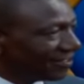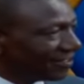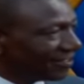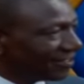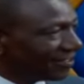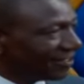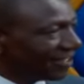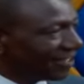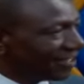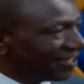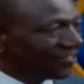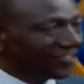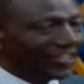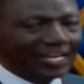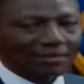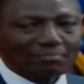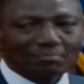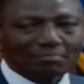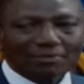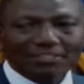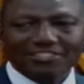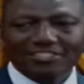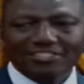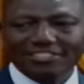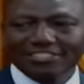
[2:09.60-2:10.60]
And that
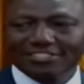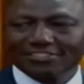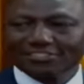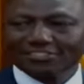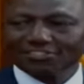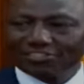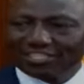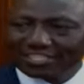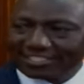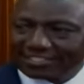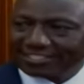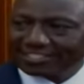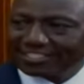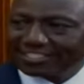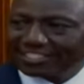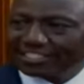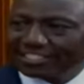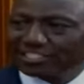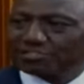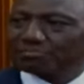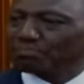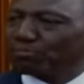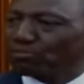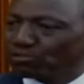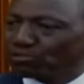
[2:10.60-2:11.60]
perceived risk is
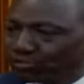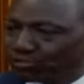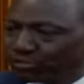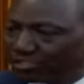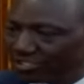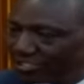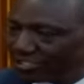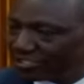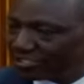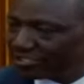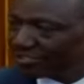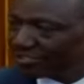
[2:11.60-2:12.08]
pushed